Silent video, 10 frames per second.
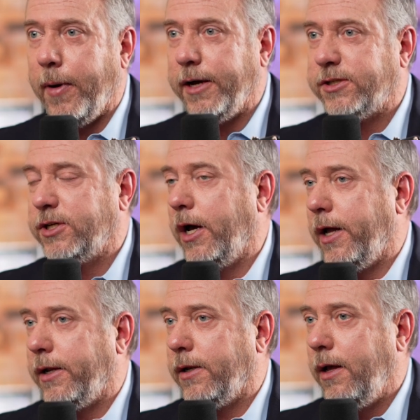My
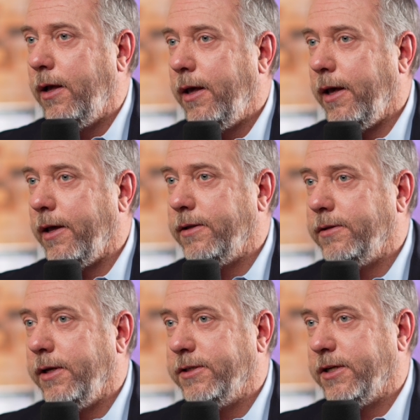son
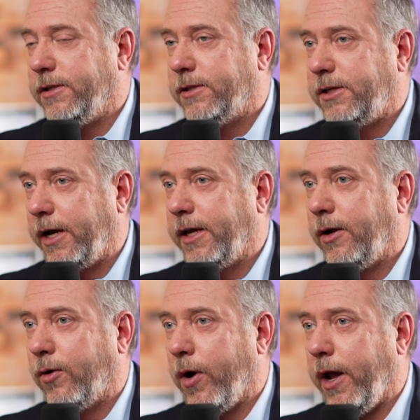is in
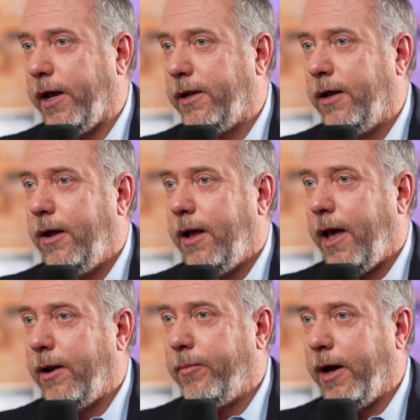second grade
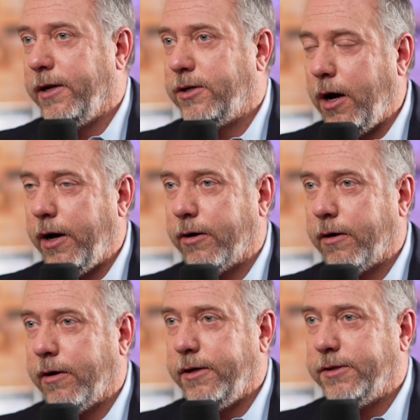and my
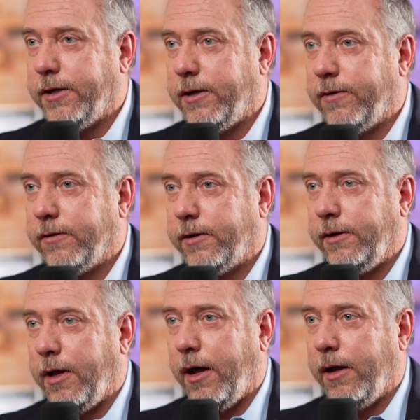daughter is in
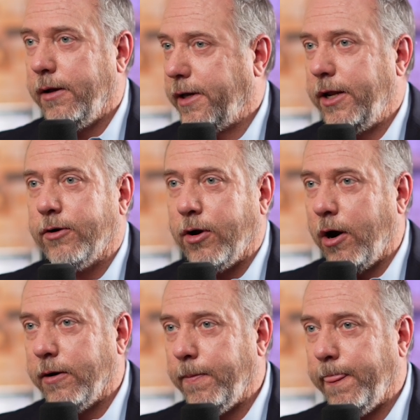
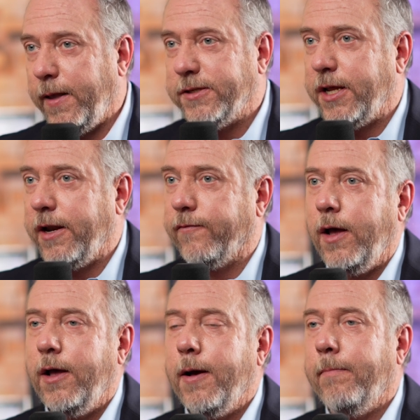kindergarten, instead of
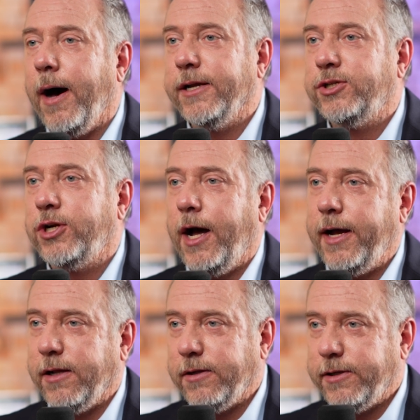my
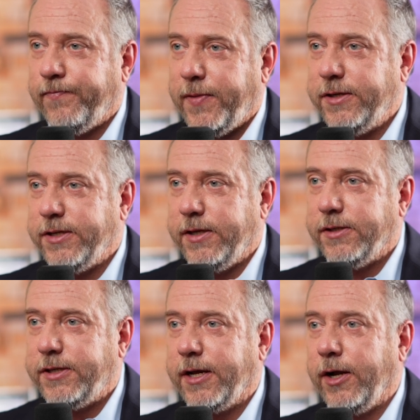child is in
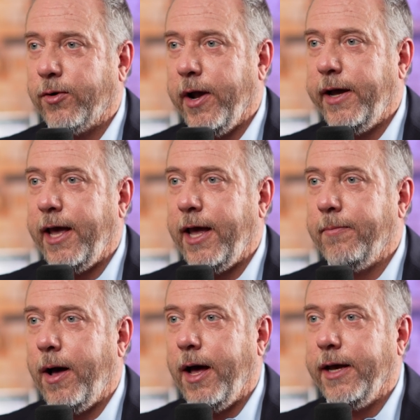second grade
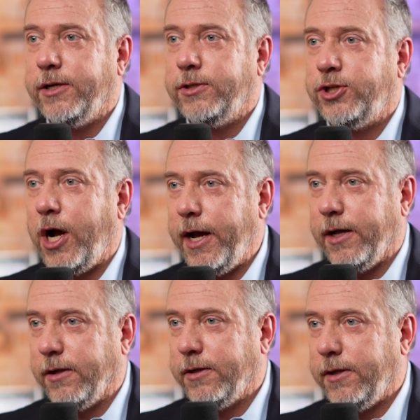and my
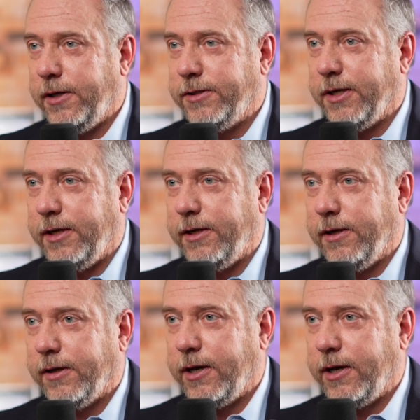child is in